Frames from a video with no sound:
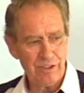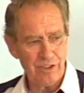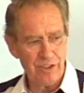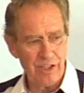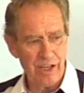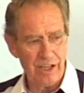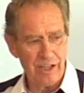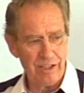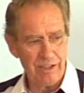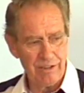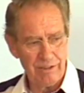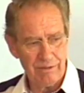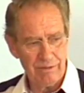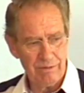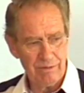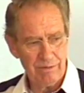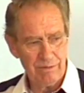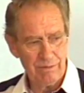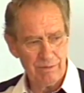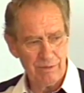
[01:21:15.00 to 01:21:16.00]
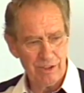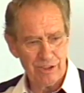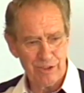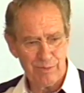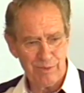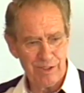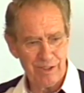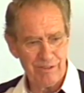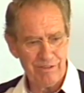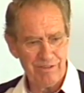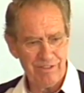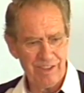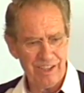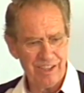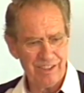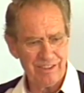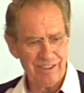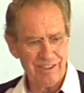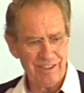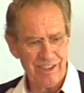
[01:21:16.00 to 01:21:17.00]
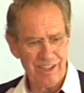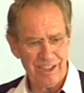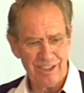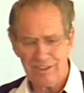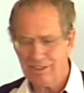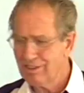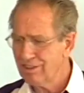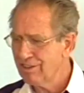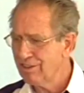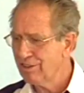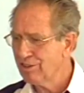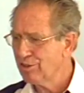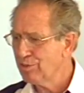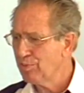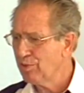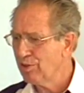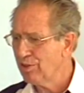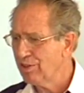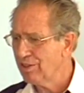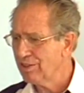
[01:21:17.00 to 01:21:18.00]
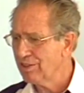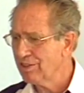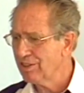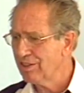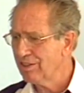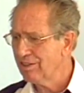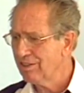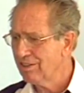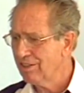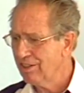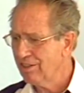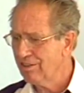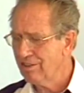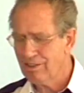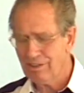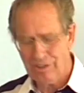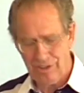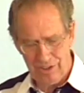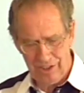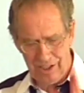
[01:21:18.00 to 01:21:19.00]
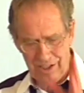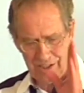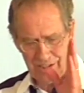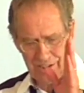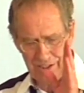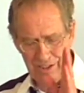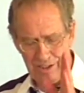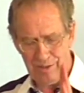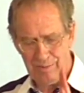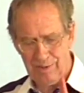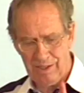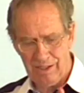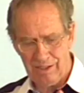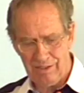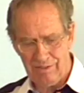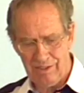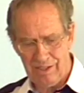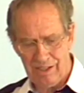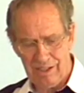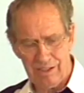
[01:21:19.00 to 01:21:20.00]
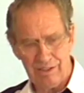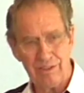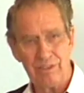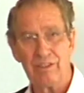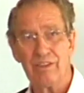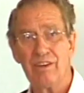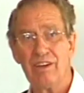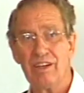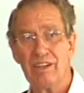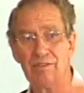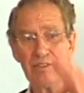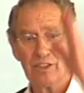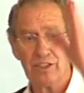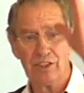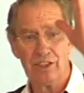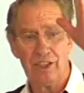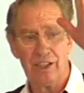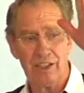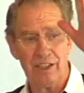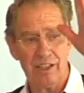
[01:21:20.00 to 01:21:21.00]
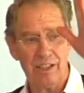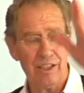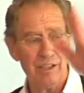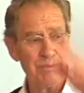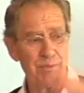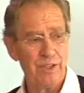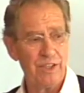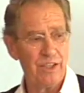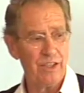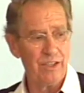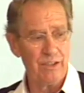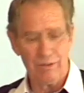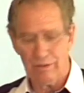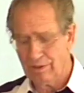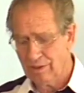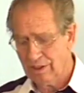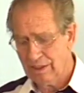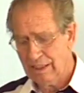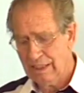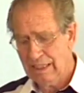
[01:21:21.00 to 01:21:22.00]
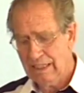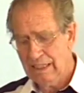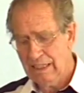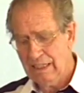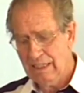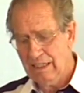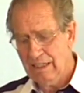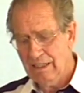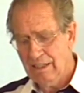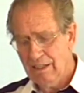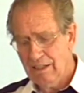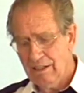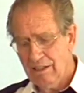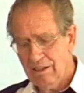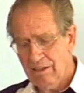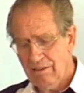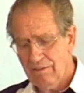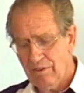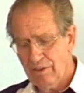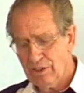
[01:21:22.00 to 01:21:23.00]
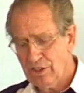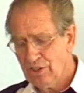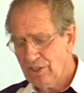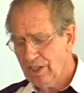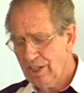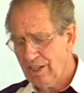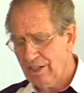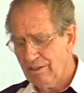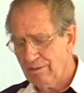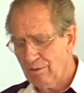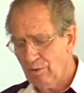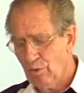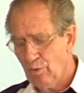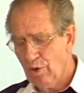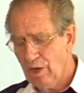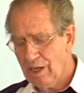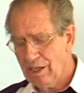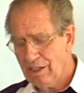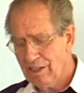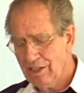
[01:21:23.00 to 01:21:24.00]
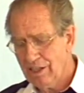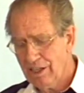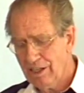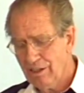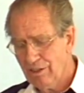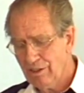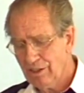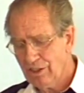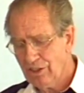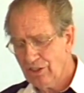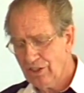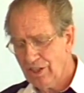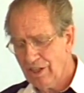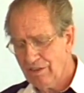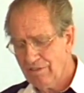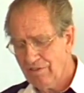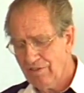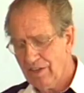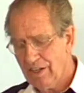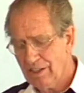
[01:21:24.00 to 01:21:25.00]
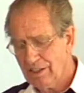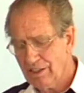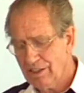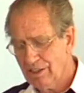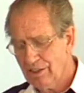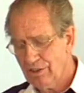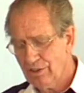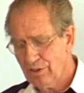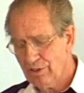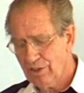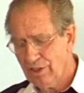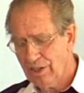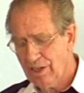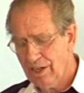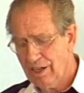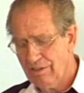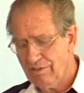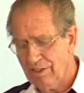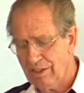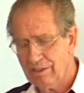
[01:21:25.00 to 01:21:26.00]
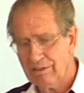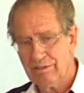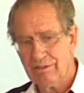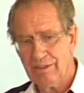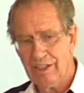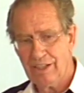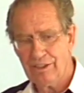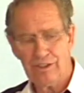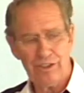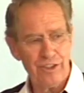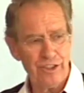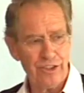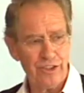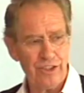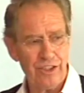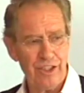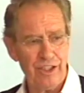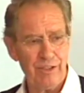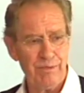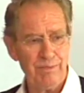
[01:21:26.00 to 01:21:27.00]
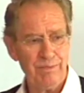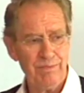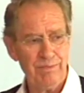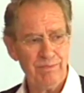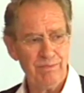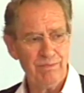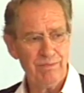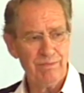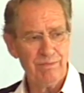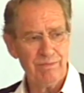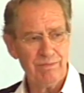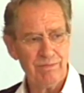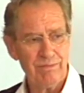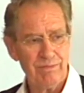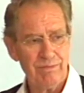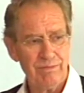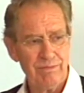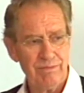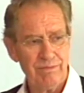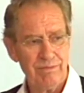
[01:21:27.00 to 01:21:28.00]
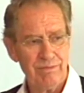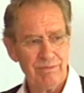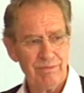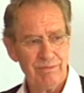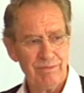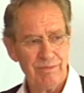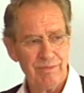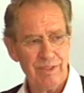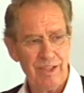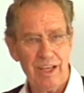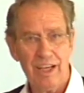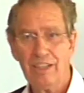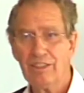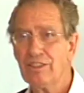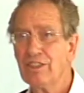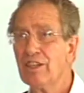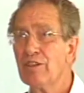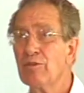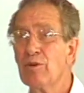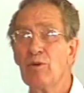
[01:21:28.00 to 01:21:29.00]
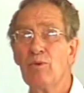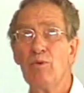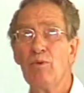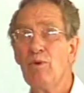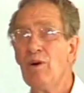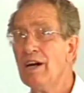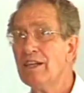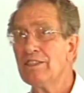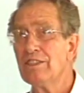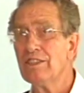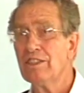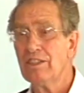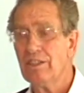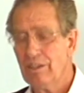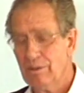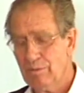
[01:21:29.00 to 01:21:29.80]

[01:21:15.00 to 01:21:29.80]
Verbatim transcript: Must have been a fantastic experience, huh? Here they're standing on the Mount of Olives, and all of a sudden, up he goes. Verse 10 While they looked steadfastly toward heaven, can't you just see them? As they were watching him go,